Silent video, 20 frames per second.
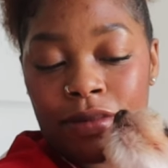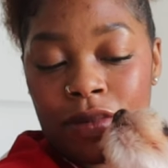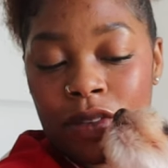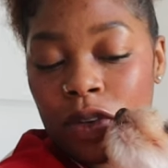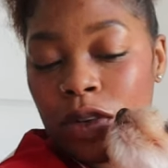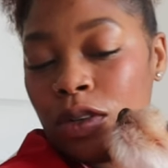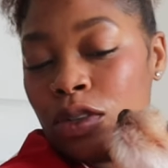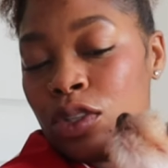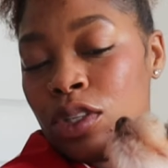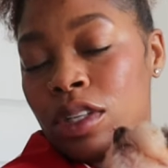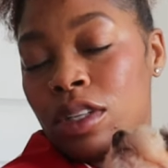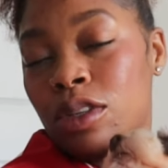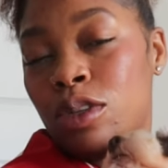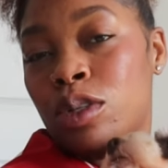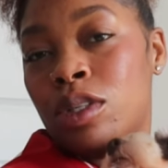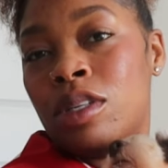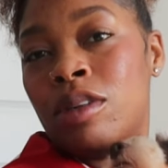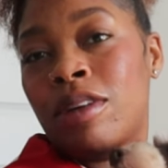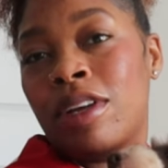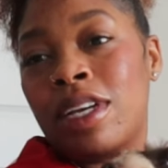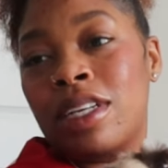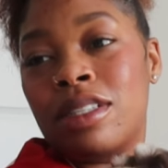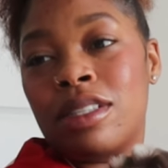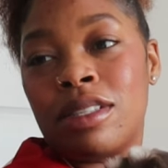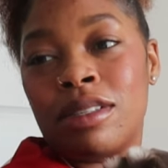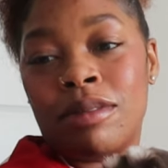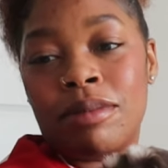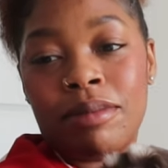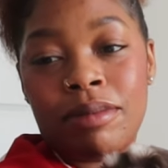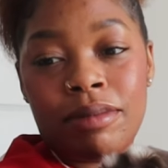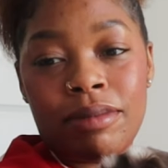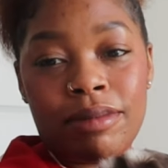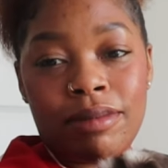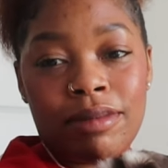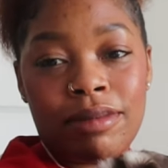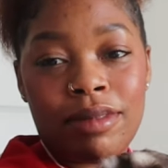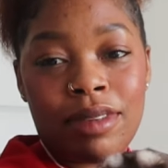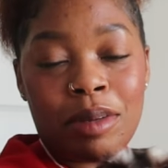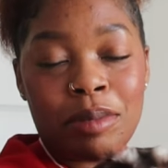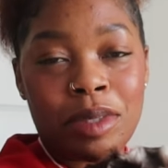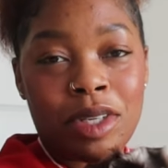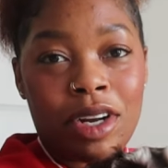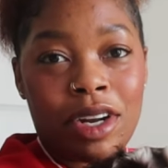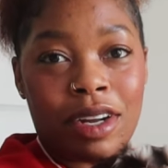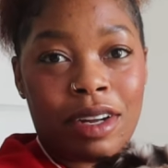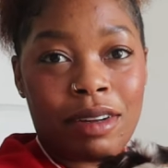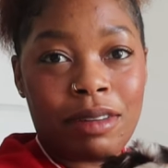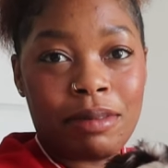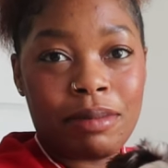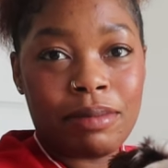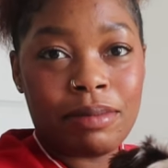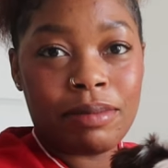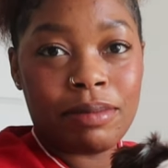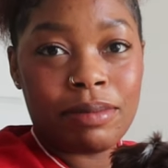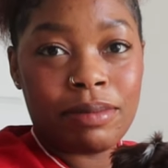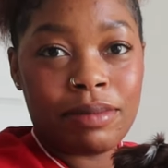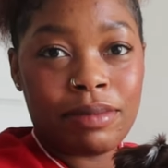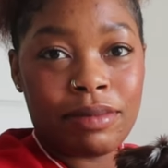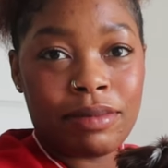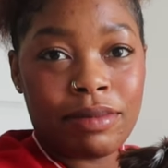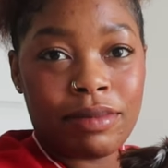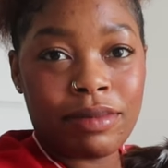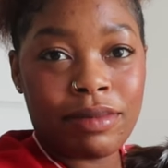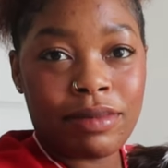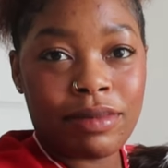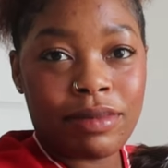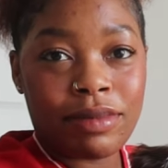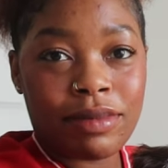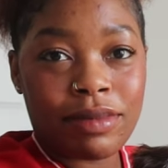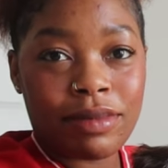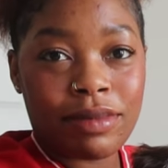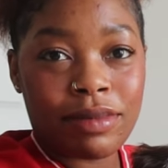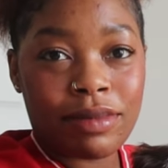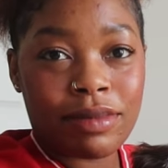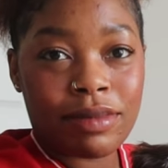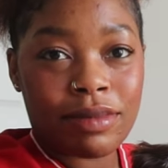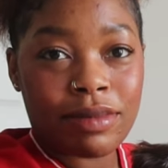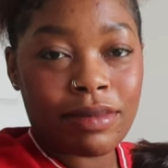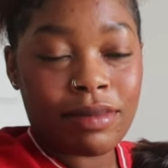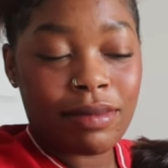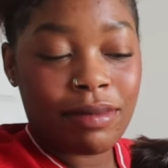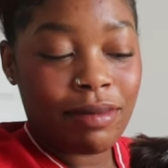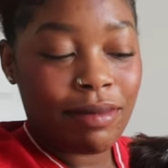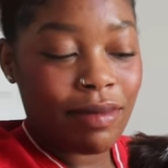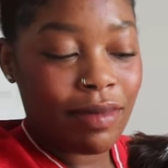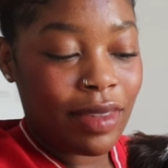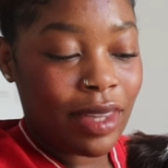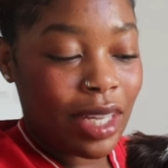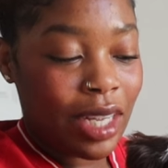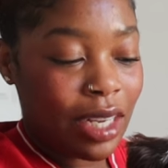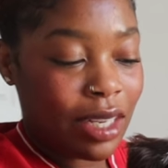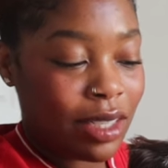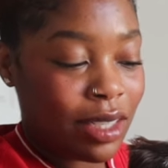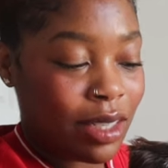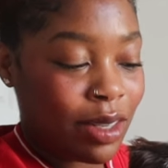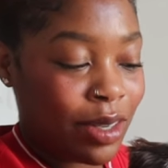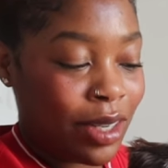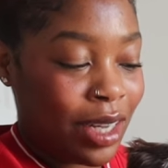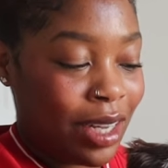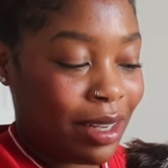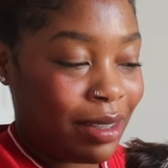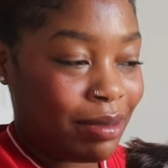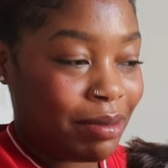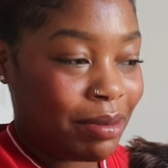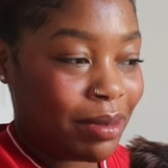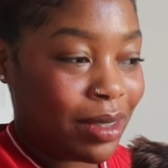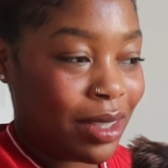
You, you still handsome. I'm sorry. I know. So yeah,